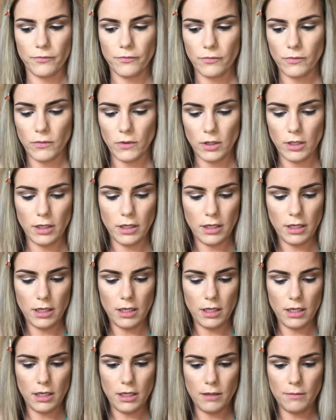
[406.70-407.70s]

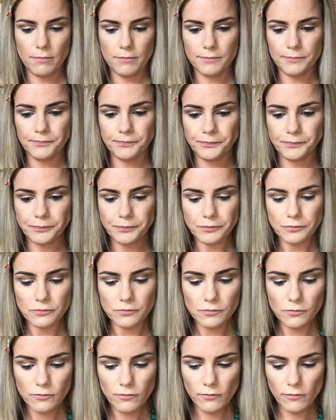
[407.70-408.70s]
Okay.
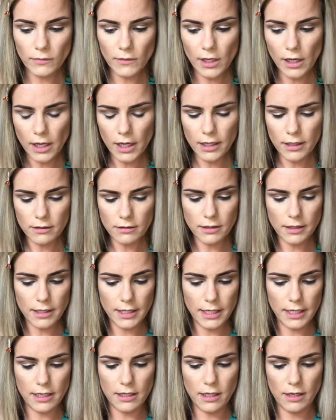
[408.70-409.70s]

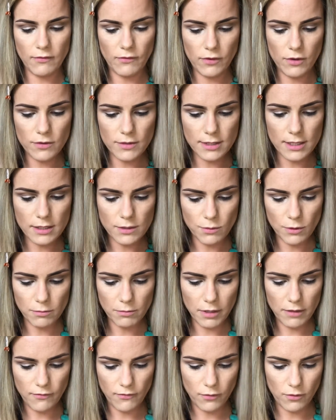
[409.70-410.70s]
Highlight. I've used this one
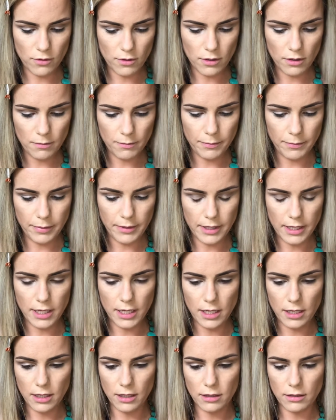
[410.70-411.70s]
before, but
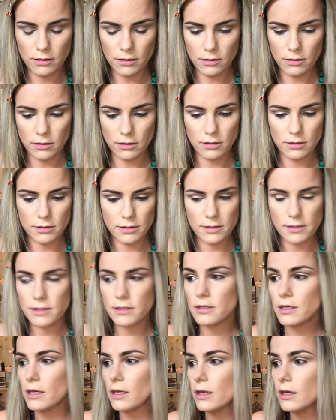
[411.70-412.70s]
I'll
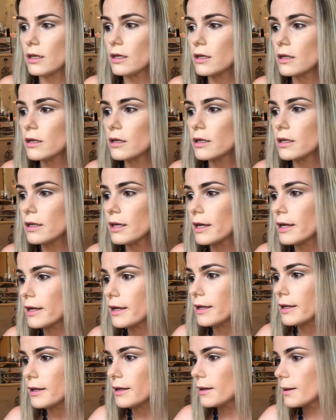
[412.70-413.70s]
say it
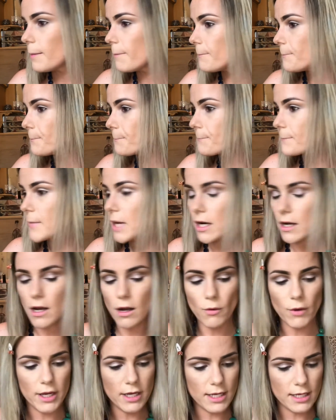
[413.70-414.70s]
again. Oh,
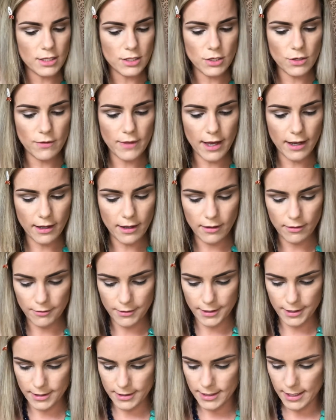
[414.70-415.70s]
I didn't do that color
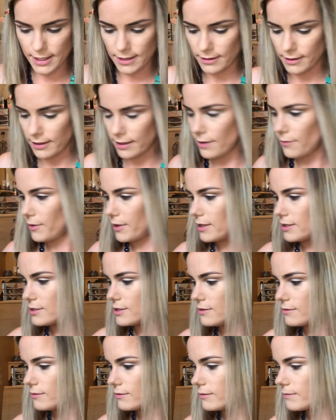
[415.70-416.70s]
inside like I wanted to.
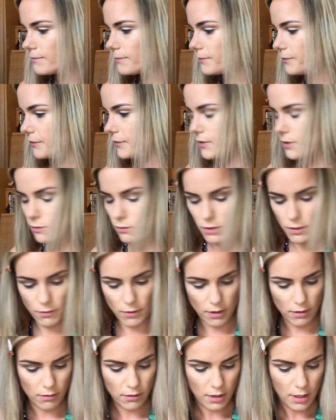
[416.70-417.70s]
We will.
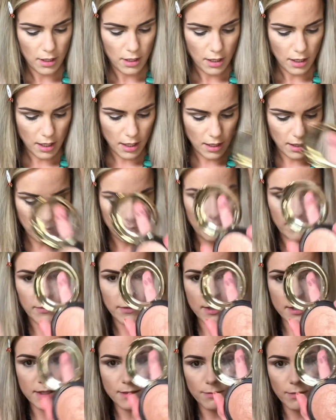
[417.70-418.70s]

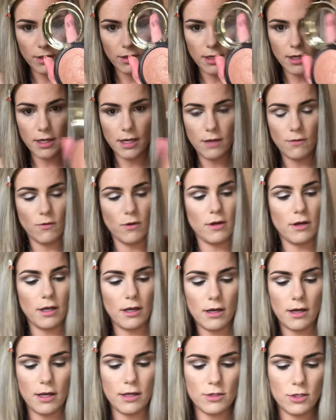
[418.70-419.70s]
This Milano one I got
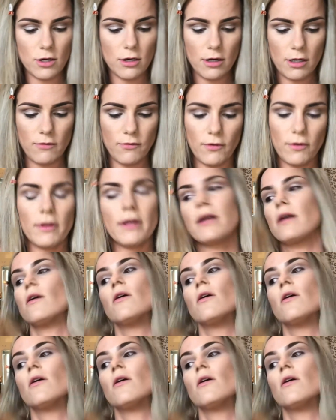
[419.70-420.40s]
at Target for like